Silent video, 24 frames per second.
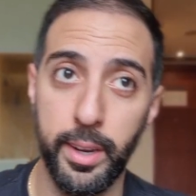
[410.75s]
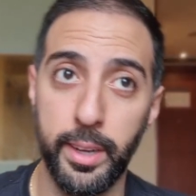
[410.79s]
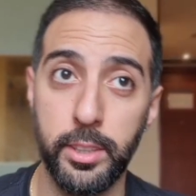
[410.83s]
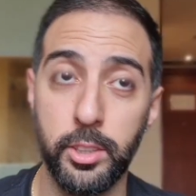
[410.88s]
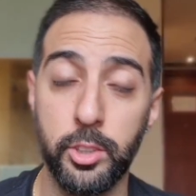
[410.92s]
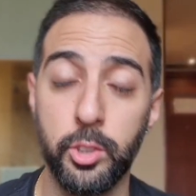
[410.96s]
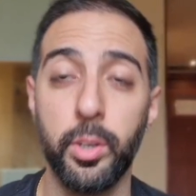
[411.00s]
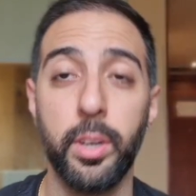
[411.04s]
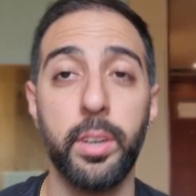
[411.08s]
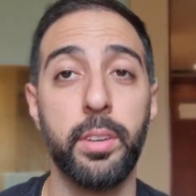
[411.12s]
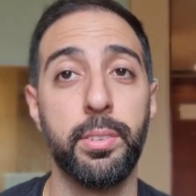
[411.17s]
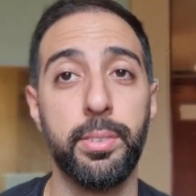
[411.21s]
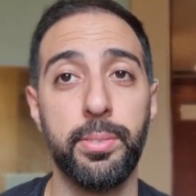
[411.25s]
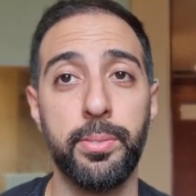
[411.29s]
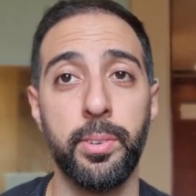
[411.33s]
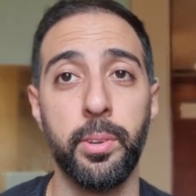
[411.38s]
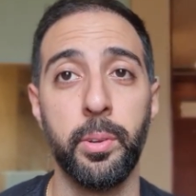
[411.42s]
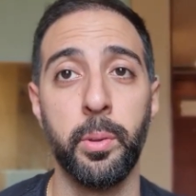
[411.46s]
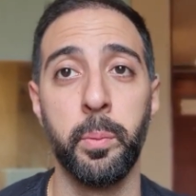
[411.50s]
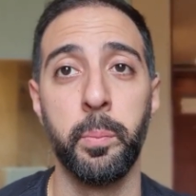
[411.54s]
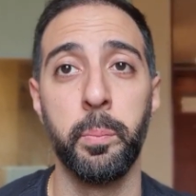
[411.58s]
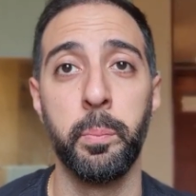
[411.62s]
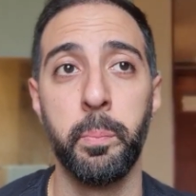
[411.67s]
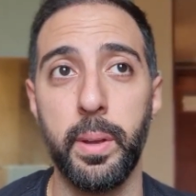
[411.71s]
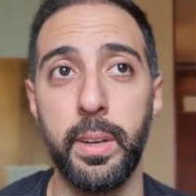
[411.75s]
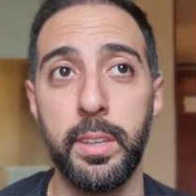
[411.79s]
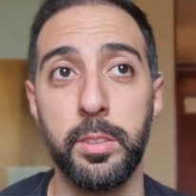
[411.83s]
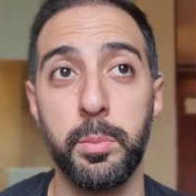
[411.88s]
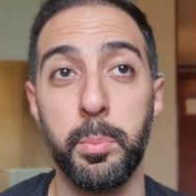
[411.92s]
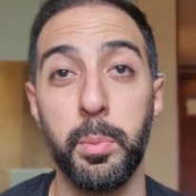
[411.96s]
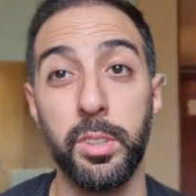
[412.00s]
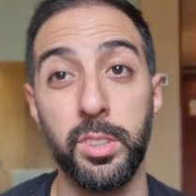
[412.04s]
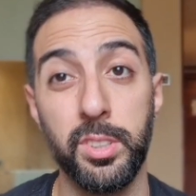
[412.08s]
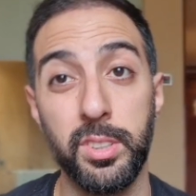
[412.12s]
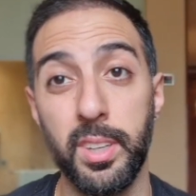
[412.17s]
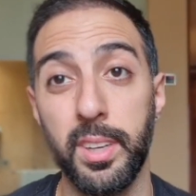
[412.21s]
I try to film as
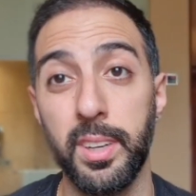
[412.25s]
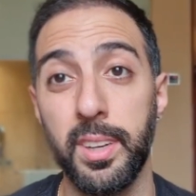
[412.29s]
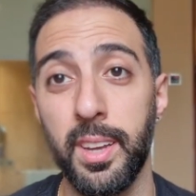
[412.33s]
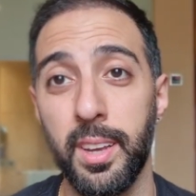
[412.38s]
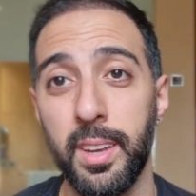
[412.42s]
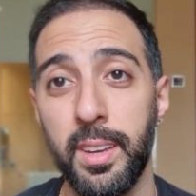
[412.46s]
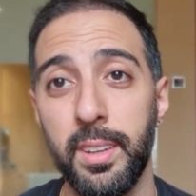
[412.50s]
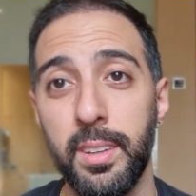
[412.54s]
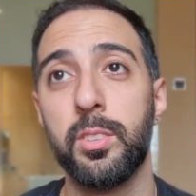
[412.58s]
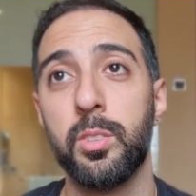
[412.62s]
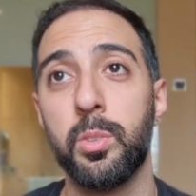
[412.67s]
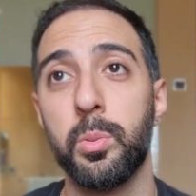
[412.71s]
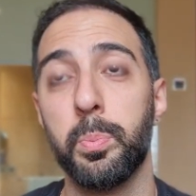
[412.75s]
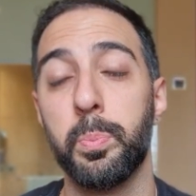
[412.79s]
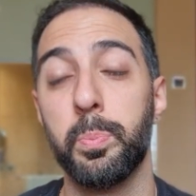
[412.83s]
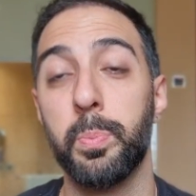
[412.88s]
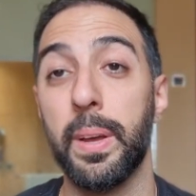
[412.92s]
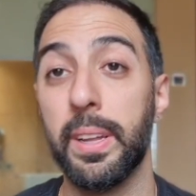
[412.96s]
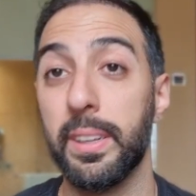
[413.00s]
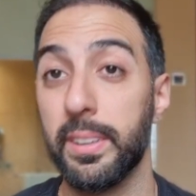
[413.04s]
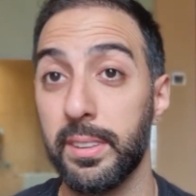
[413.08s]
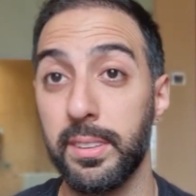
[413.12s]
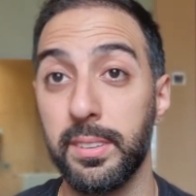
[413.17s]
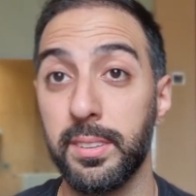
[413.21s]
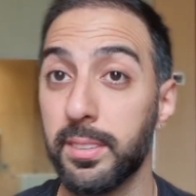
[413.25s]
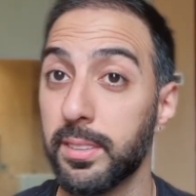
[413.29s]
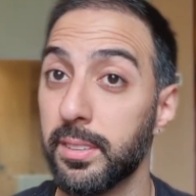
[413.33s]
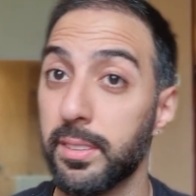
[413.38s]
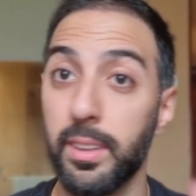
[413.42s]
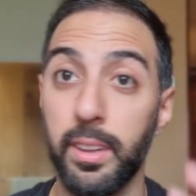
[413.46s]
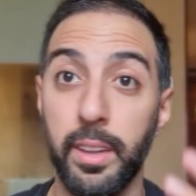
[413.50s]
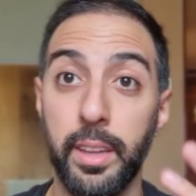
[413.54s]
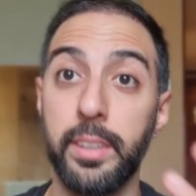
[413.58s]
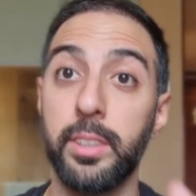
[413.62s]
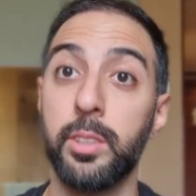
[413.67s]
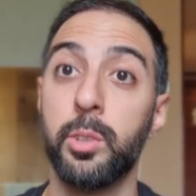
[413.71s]
much as I can to at
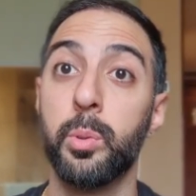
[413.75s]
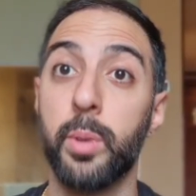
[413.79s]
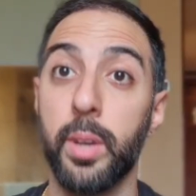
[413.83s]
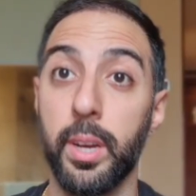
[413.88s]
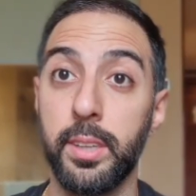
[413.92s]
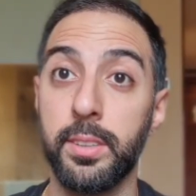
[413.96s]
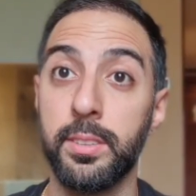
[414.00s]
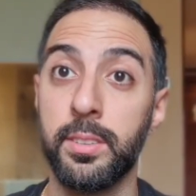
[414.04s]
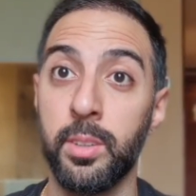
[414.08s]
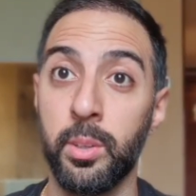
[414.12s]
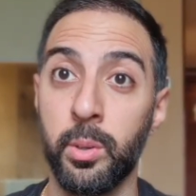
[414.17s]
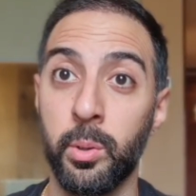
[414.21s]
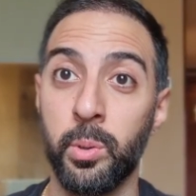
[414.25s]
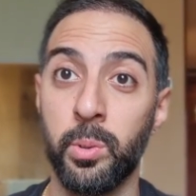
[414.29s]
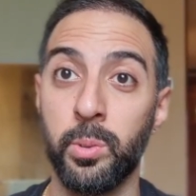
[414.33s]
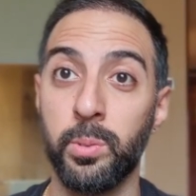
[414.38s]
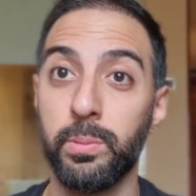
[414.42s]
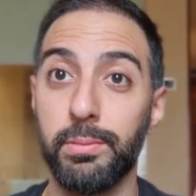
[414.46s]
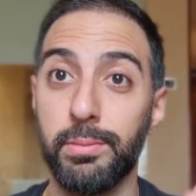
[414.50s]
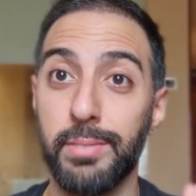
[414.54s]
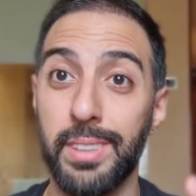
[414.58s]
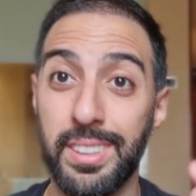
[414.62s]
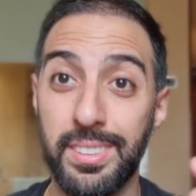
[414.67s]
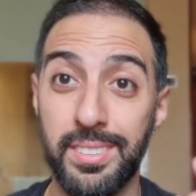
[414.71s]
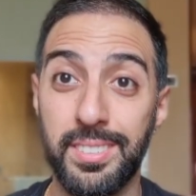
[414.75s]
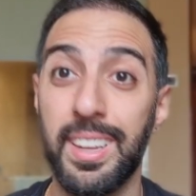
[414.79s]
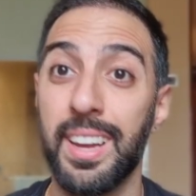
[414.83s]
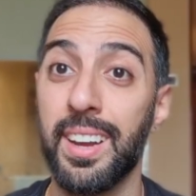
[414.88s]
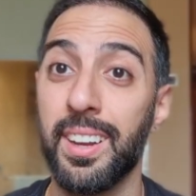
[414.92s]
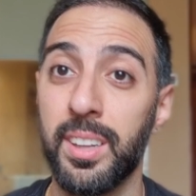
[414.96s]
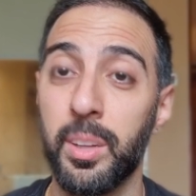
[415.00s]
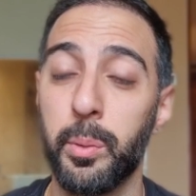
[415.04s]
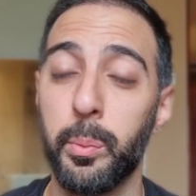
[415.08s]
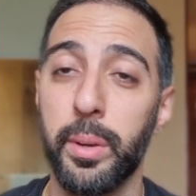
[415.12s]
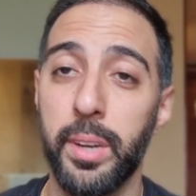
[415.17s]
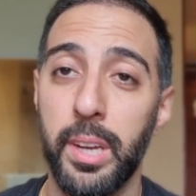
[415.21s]
least let you guys know
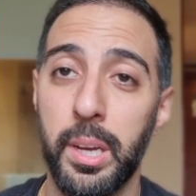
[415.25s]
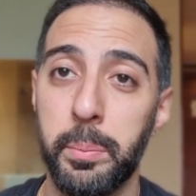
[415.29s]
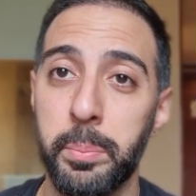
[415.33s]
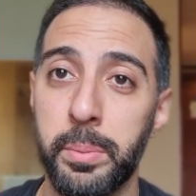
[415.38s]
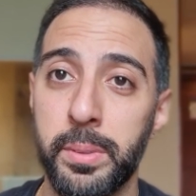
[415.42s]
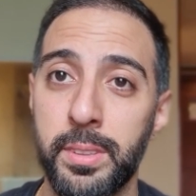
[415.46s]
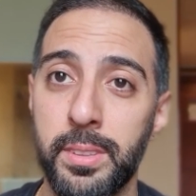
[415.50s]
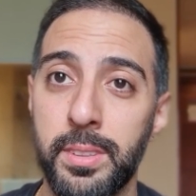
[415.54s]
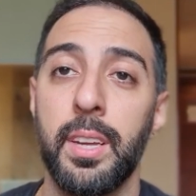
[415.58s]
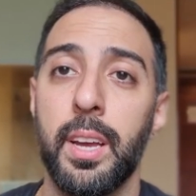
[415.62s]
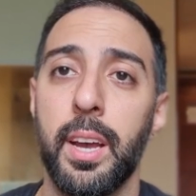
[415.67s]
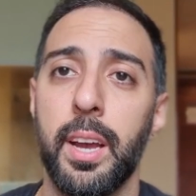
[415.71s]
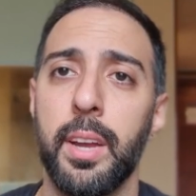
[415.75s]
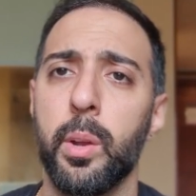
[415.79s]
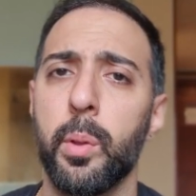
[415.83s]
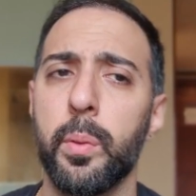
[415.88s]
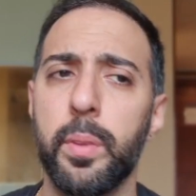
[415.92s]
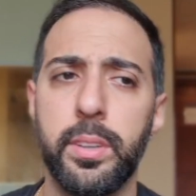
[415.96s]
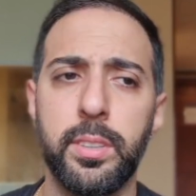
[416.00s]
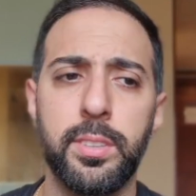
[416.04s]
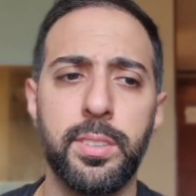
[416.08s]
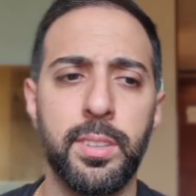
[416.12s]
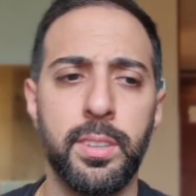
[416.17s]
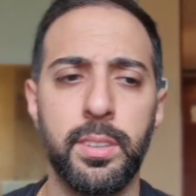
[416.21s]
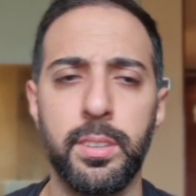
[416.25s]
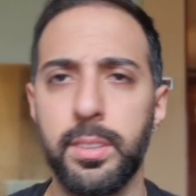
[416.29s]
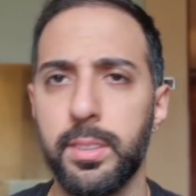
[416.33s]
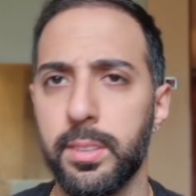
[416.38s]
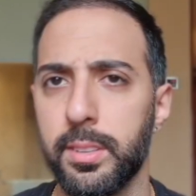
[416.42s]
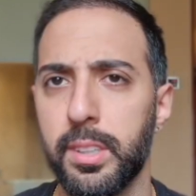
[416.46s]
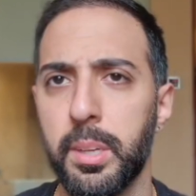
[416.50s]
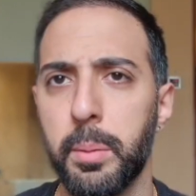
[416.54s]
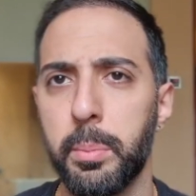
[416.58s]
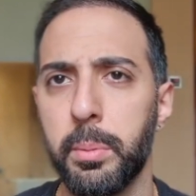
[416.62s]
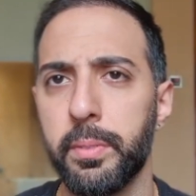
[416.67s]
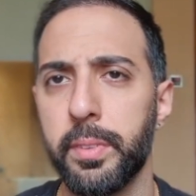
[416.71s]
exactly what happens. I know there's
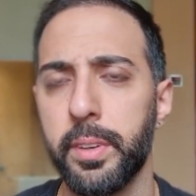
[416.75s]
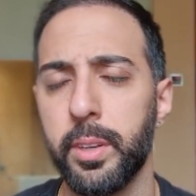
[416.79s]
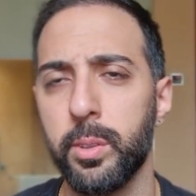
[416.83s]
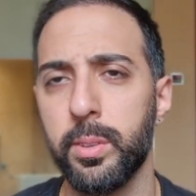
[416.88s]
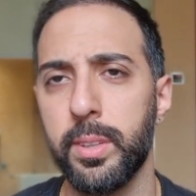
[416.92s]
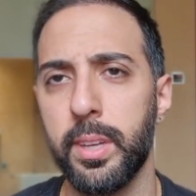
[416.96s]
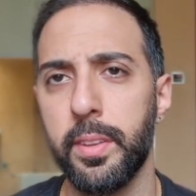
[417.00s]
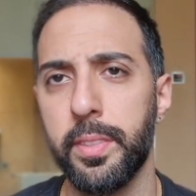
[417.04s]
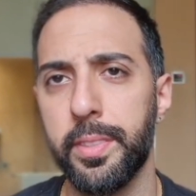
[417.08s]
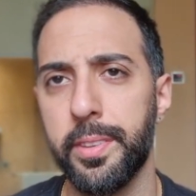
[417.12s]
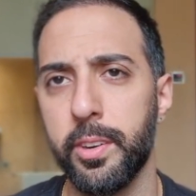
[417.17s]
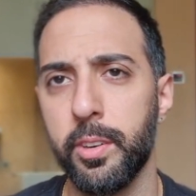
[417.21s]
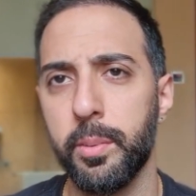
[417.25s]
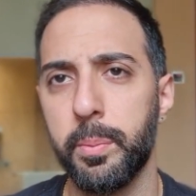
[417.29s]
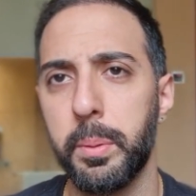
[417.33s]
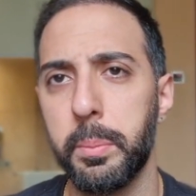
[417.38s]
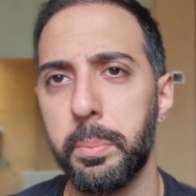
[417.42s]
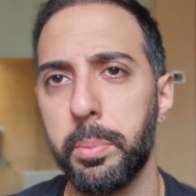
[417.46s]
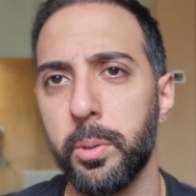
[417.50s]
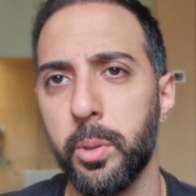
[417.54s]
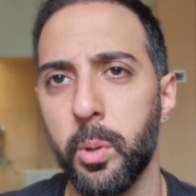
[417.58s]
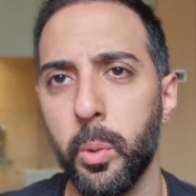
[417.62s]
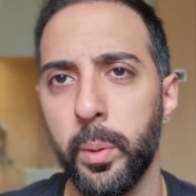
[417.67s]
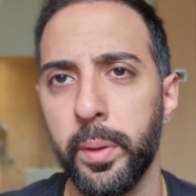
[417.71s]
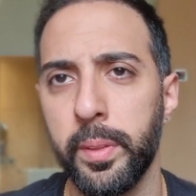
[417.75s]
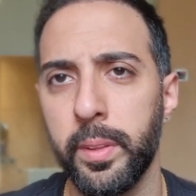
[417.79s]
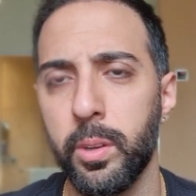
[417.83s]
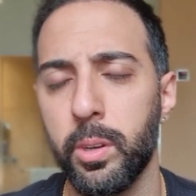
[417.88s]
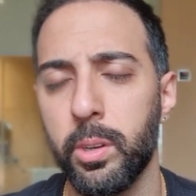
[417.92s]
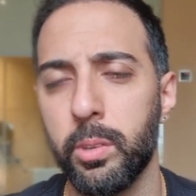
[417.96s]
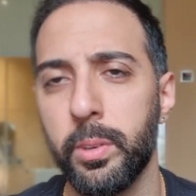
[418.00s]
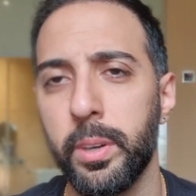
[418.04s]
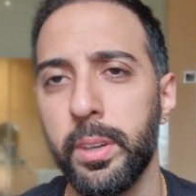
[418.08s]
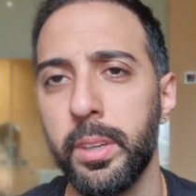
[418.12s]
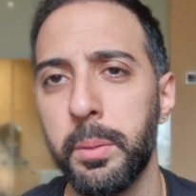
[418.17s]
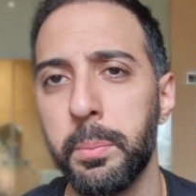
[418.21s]
a couple of videos out there of people going there
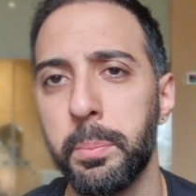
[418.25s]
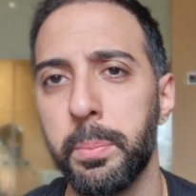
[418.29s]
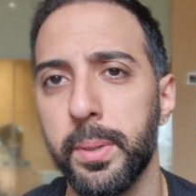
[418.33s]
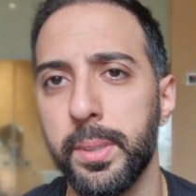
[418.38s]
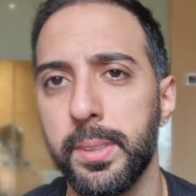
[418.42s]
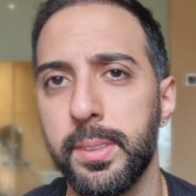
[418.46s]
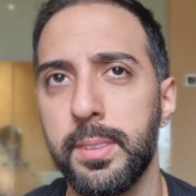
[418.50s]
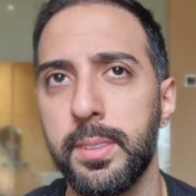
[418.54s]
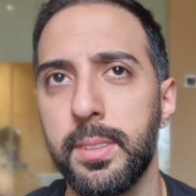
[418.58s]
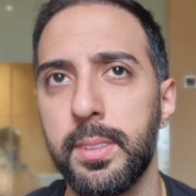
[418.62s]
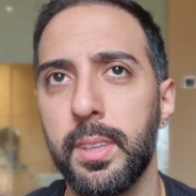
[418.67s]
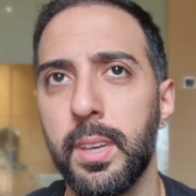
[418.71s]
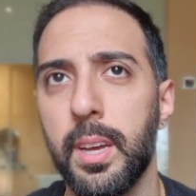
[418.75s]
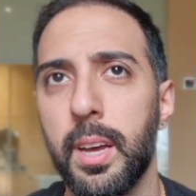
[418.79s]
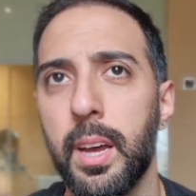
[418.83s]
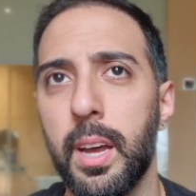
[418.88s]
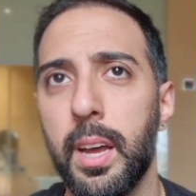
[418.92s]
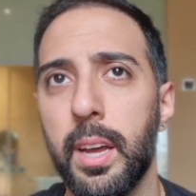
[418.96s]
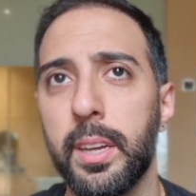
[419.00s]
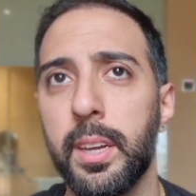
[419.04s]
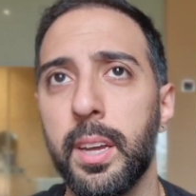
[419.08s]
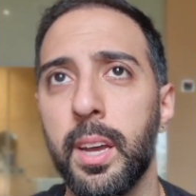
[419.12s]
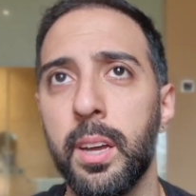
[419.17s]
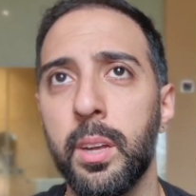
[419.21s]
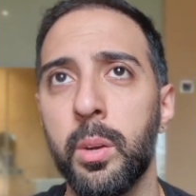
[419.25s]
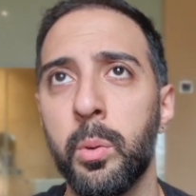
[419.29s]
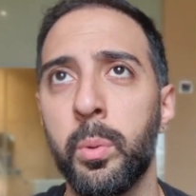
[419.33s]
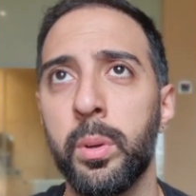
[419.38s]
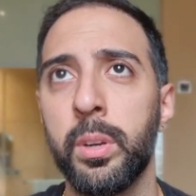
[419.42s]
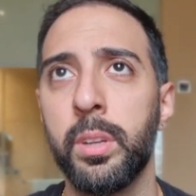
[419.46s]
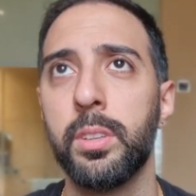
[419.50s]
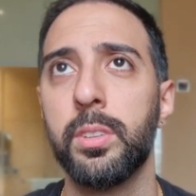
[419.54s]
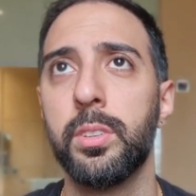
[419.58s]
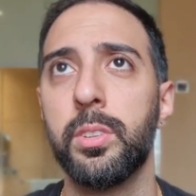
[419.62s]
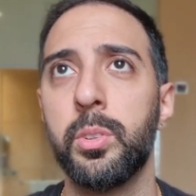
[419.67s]
already, but I kind of want to